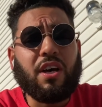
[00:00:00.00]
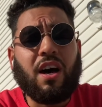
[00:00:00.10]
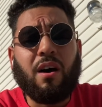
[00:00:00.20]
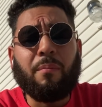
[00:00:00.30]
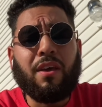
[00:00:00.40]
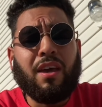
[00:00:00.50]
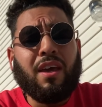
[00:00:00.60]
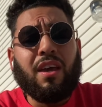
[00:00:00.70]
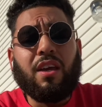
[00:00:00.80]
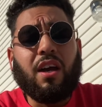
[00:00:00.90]

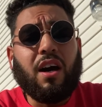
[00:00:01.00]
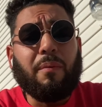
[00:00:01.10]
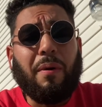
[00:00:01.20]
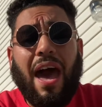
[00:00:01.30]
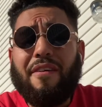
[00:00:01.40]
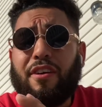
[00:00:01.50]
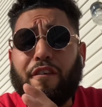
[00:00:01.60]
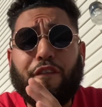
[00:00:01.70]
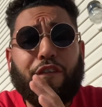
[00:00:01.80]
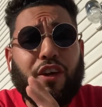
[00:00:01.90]
having a
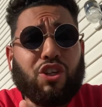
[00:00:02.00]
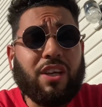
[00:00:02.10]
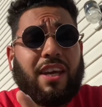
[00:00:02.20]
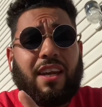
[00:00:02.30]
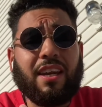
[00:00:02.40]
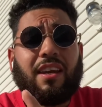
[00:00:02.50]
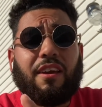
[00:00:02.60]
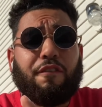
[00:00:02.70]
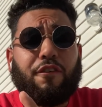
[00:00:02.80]
fishing hitting night.